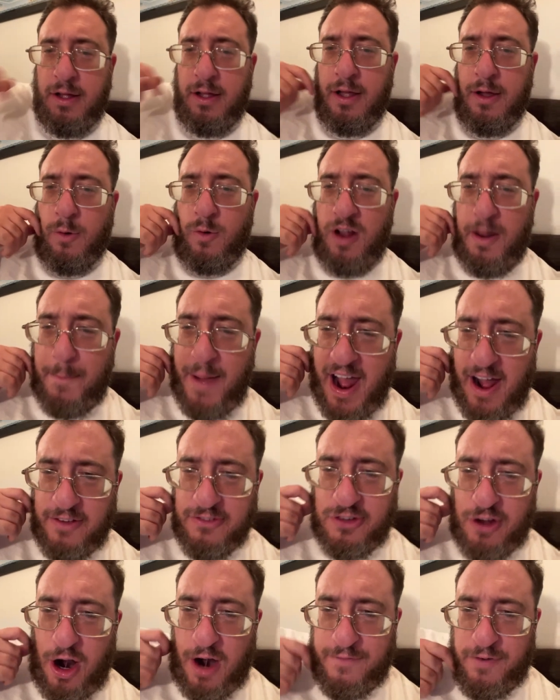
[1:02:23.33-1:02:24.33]
What about
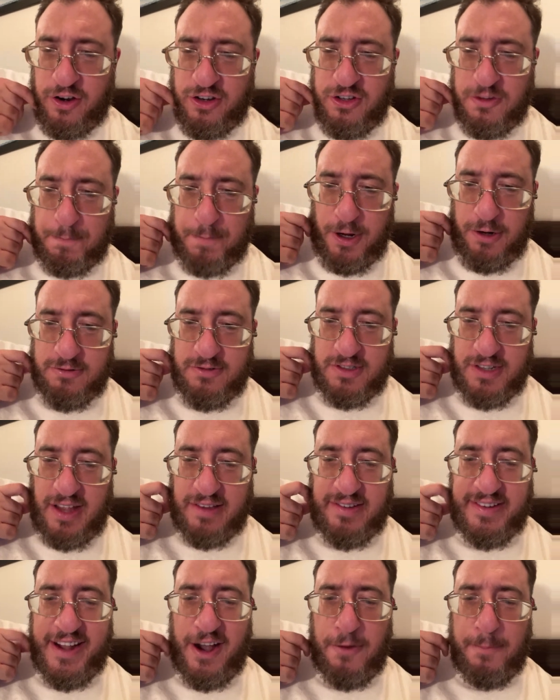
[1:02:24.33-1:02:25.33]
Tsar versus Putin,
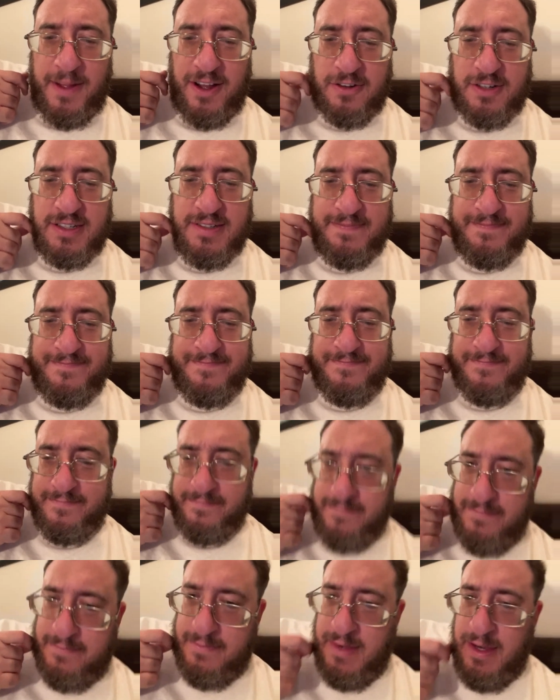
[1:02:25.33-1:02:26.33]
dusty oat milk?
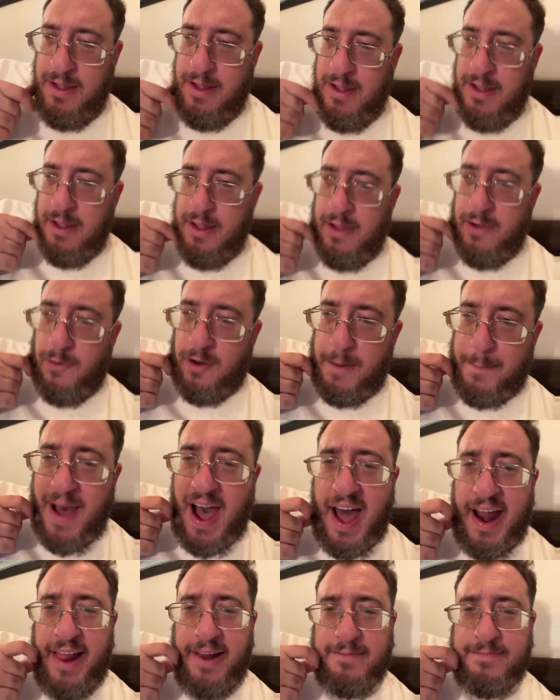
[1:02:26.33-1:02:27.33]
What
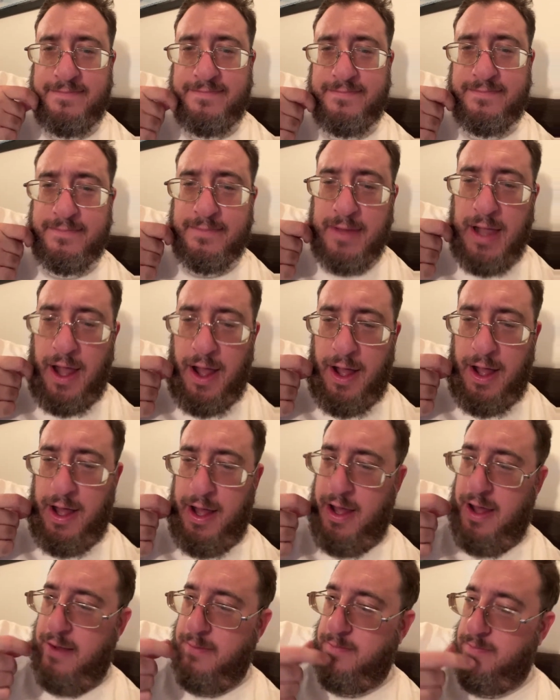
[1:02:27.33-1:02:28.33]
about it?
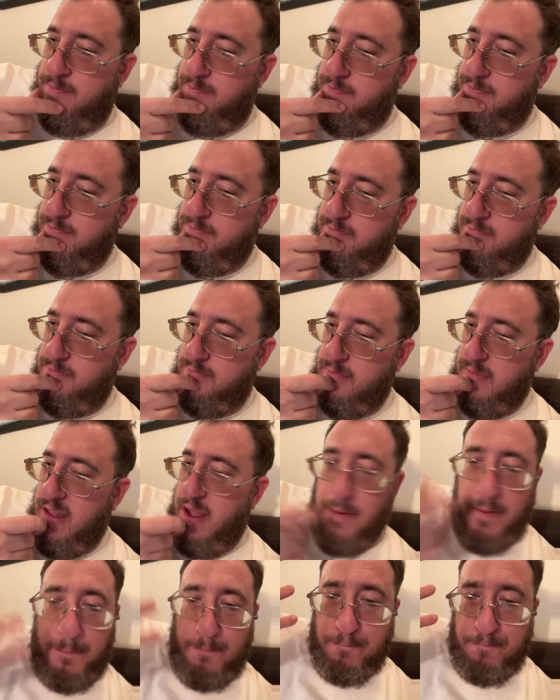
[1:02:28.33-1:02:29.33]
I
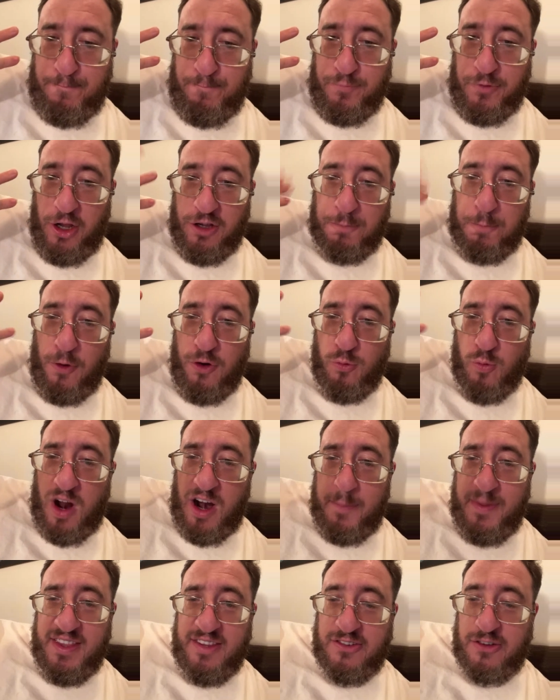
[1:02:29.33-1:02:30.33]
mean, does Putin want to
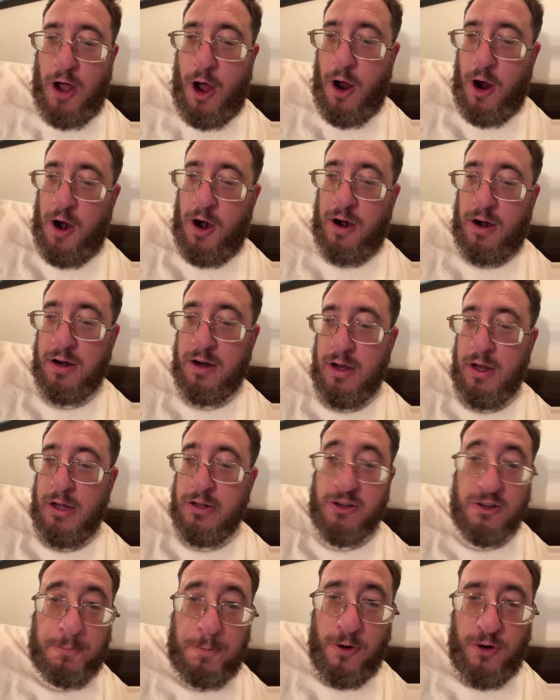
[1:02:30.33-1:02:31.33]
be the Tsar?
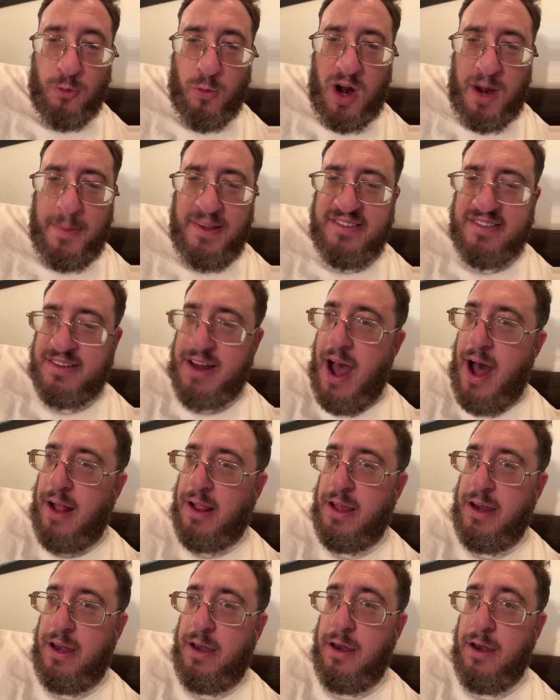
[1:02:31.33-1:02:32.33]
Does Putin want to be
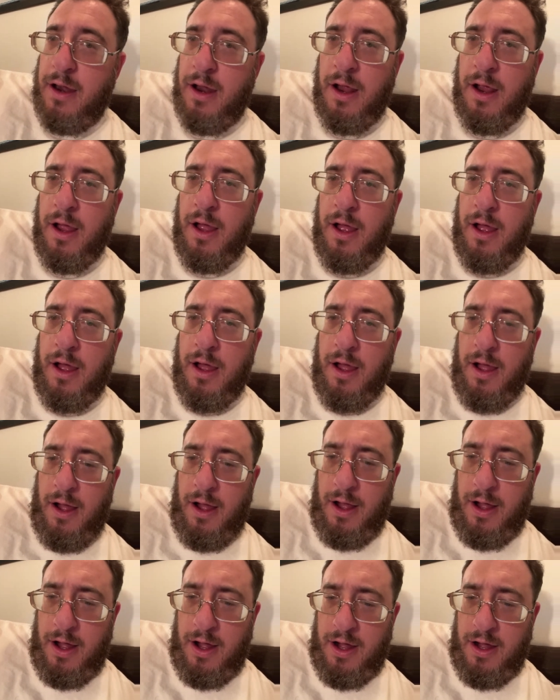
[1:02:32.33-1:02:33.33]
Stalin?
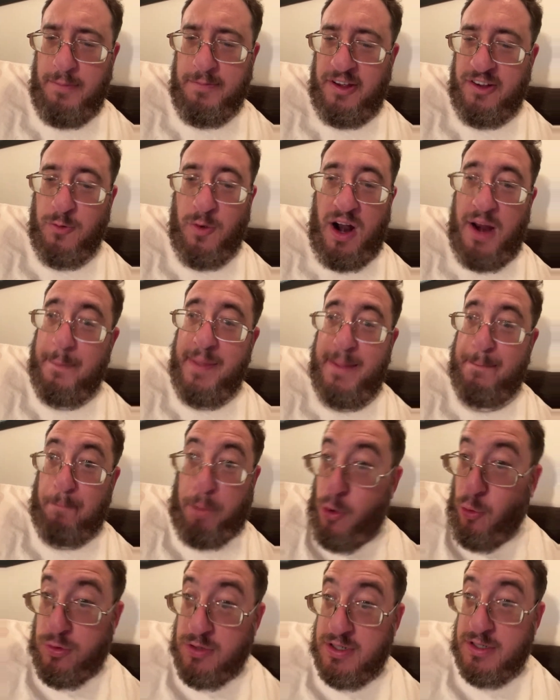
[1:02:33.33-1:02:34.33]
Does he want to be
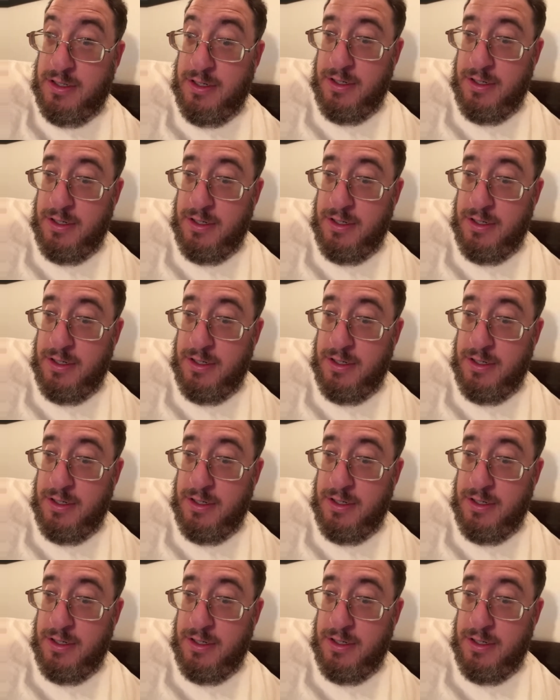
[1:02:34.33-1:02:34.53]
Putin?